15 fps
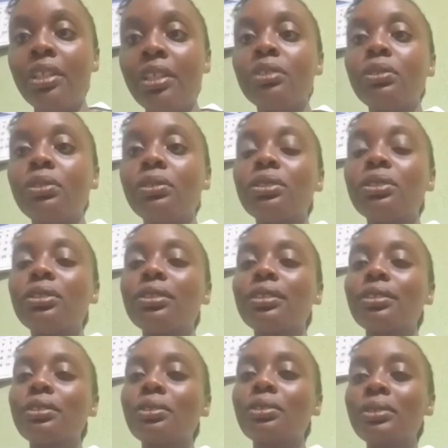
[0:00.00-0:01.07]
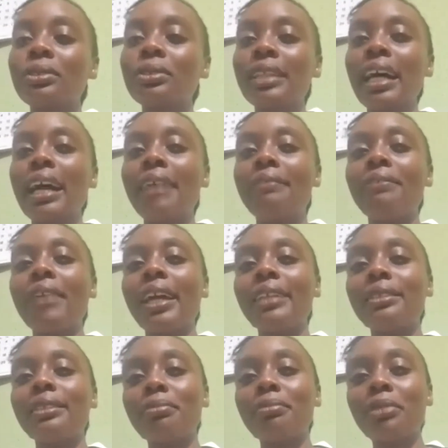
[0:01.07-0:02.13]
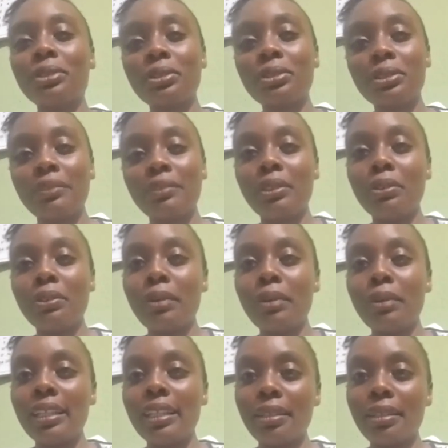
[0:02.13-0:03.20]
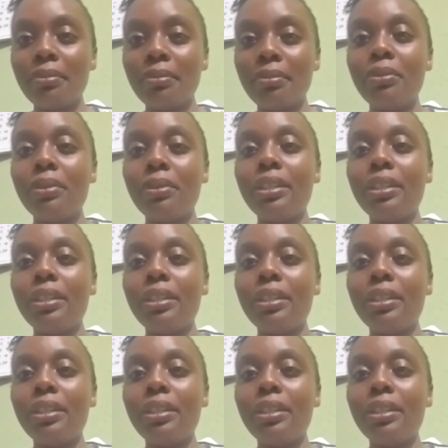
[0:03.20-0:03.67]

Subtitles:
So those that affect muscles of the lower limb will